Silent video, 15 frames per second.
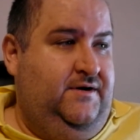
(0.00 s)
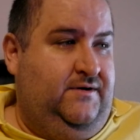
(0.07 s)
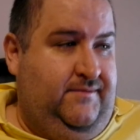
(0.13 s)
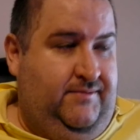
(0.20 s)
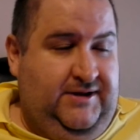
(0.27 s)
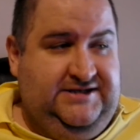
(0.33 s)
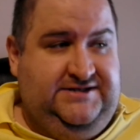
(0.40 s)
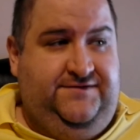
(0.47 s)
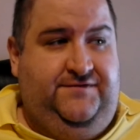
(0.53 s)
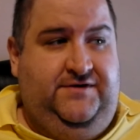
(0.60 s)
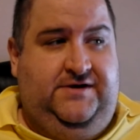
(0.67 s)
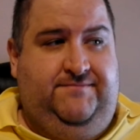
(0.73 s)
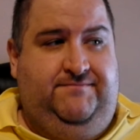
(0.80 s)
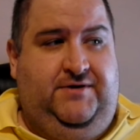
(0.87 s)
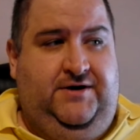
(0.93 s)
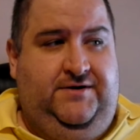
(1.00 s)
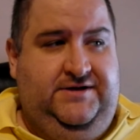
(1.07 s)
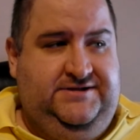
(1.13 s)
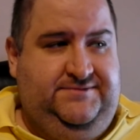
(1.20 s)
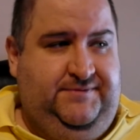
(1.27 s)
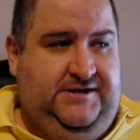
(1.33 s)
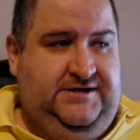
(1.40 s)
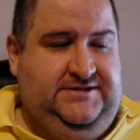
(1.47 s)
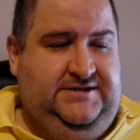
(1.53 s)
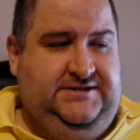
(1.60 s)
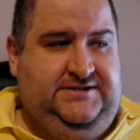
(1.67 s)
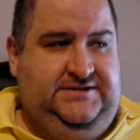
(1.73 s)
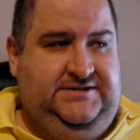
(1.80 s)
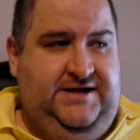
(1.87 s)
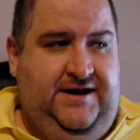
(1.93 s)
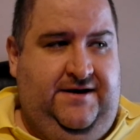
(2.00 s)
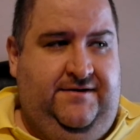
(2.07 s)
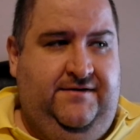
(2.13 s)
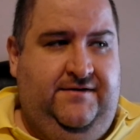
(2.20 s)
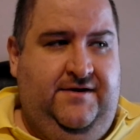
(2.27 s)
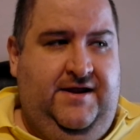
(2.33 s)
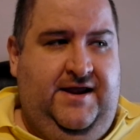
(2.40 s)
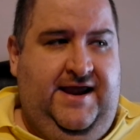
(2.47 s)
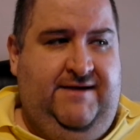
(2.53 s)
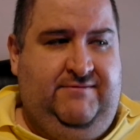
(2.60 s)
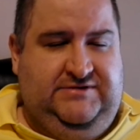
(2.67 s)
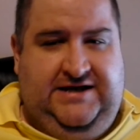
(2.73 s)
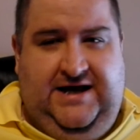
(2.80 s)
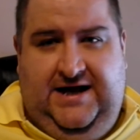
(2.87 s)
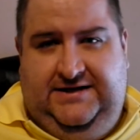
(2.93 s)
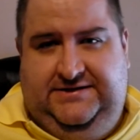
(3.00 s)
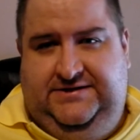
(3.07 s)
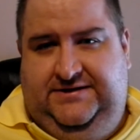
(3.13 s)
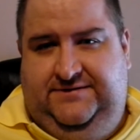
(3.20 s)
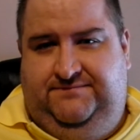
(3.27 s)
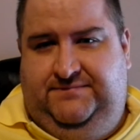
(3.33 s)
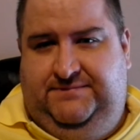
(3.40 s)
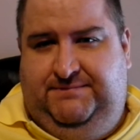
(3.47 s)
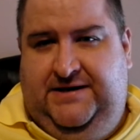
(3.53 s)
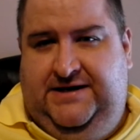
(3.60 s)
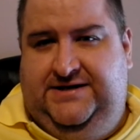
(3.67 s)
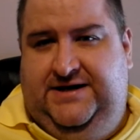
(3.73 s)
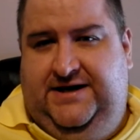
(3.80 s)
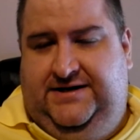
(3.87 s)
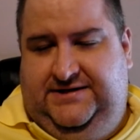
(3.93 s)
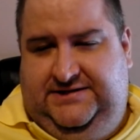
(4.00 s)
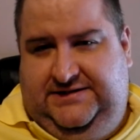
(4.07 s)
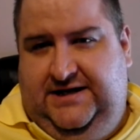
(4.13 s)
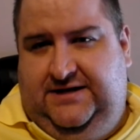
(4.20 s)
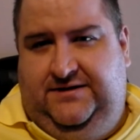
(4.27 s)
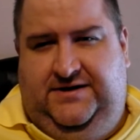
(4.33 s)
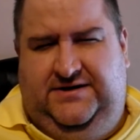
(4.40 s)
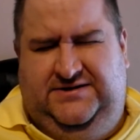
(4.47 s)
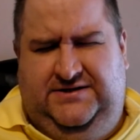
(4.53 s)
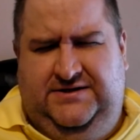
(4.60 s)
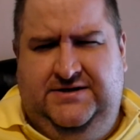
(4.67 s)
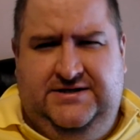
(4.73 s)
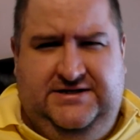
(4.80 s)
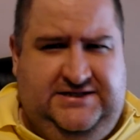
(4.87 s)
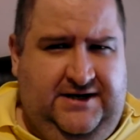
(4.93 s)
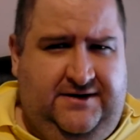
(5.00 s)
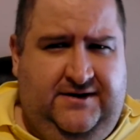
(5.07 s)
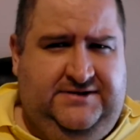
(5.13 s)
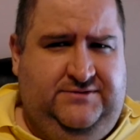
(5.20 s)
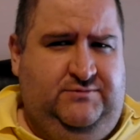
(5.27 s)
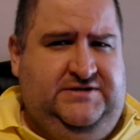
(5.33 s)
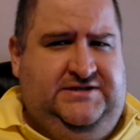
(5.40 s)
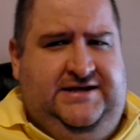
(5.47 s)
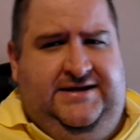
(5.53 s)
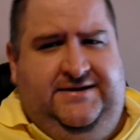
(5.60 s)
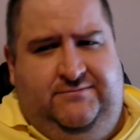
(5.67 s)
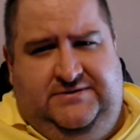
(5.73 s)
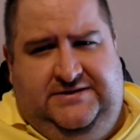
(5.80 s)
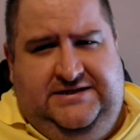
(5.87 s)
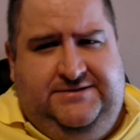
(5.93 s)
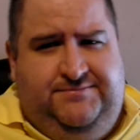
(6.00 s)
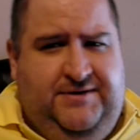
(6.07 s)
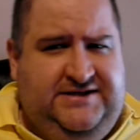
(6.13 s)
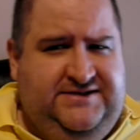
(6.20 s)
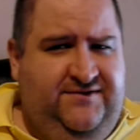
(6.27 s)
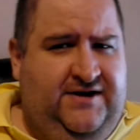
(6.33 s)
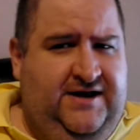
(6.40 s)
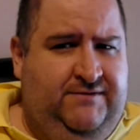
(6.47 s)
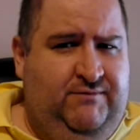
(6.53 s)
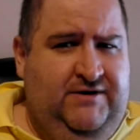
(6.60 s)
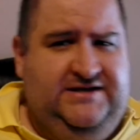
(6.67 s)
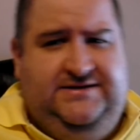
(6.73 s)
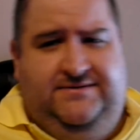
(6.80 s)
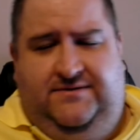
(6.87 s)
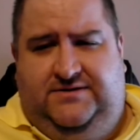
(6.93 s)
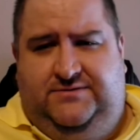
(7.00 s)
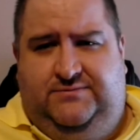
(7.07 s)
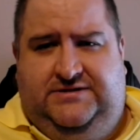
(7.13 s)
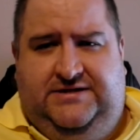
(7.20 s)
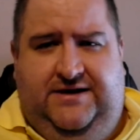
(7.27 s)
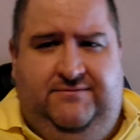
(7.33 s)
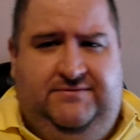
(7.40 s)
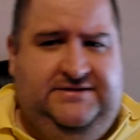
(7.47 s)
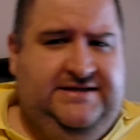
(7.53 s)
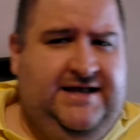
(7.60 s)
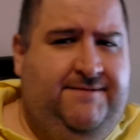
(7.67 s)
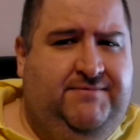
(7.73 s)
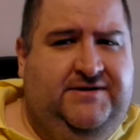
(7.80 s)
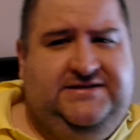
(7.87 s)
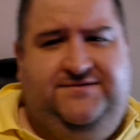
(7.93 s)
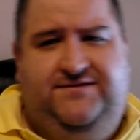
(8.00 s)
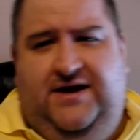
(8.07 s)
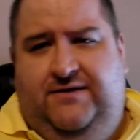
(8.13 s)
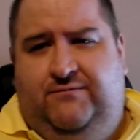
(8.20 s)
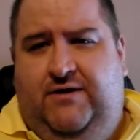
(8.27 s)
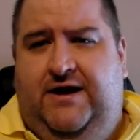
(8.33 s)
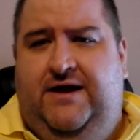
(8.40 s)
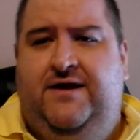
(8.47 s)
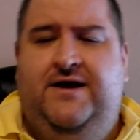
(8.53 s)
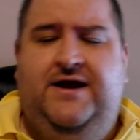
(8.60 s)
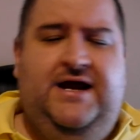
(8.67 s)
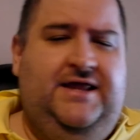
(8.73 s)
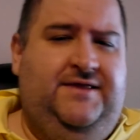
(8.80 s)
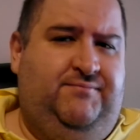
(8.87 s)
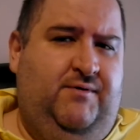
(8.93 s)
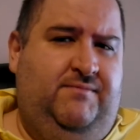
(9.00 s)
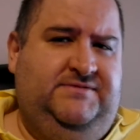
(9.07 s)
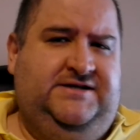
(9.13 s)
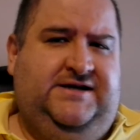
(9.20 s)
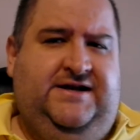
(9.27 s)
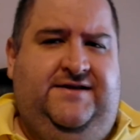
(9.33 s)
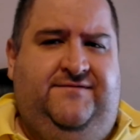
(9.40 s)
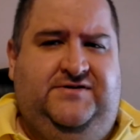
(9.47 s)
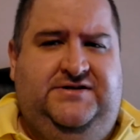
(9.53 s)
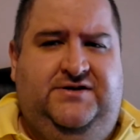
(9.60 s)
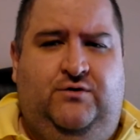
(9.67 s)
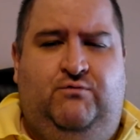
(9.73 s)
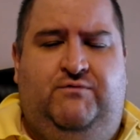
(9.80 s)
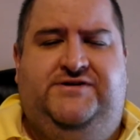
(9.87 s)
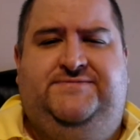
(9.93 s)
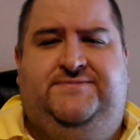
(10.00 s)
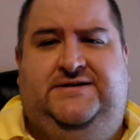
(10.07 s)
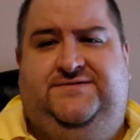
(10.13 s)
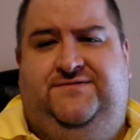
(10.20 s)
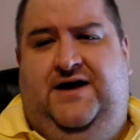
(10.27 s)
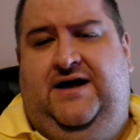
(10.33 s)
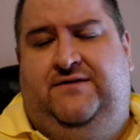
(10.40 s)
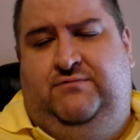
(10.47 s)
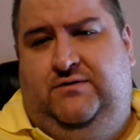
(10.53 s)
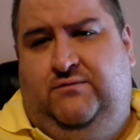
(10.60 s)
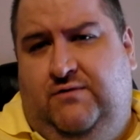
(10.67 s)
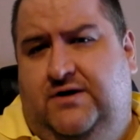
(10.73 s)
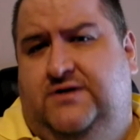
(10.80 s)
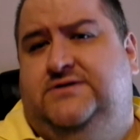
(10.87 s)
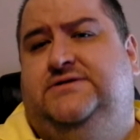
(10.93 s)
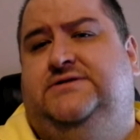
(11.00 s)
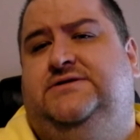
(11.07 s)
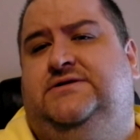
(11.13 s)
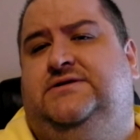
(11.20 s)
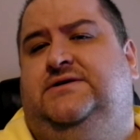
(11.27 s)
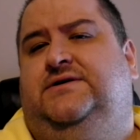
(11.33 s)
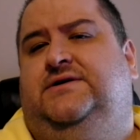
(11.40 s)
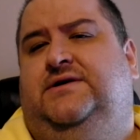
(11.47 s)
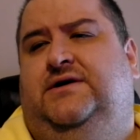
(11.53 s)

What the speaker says: Replaced a few components because, as I said, it was hard to pin down exactly, because sometimes it would say it was this piece of hardware, sometimes it would say it was that piece of hardware, and the problem is I could never tell which piece of hardware it was.